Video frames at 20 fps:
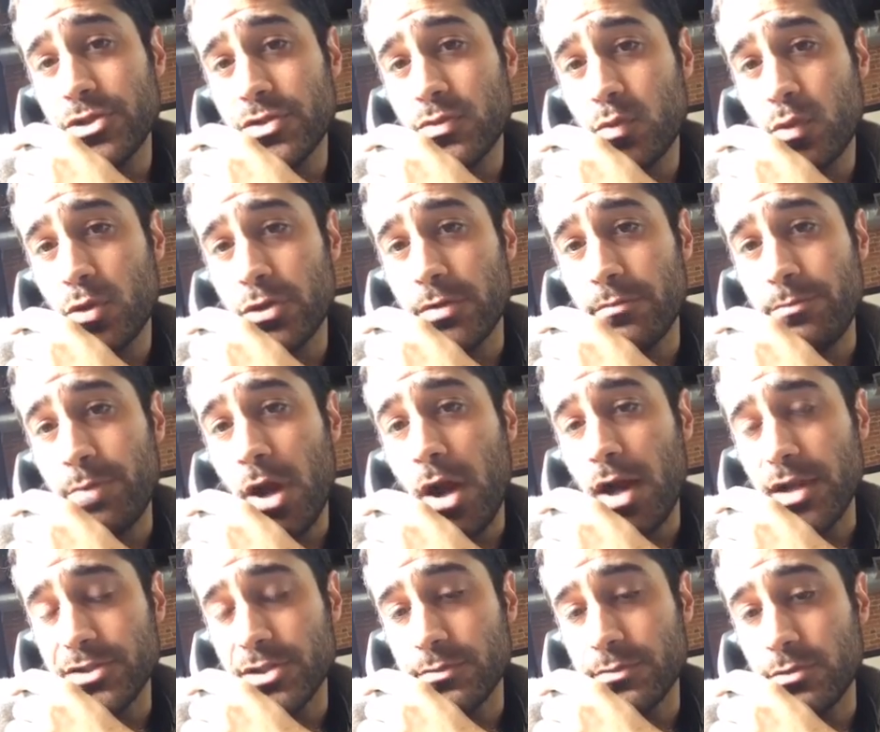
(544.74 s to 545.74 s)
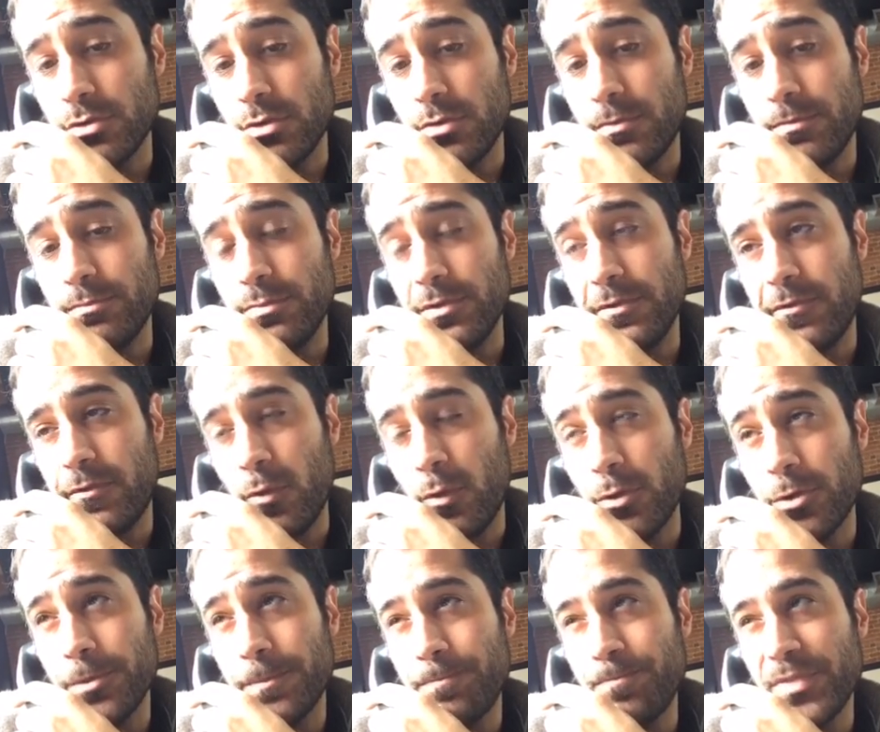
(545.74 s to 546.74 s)
just weren't possible
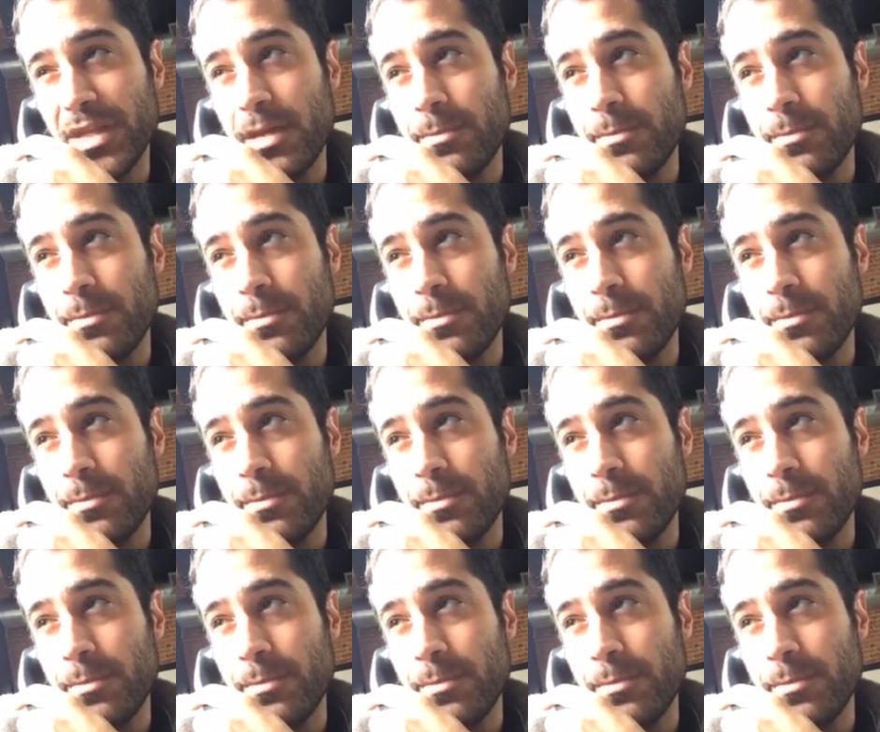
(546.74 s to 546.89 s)
before.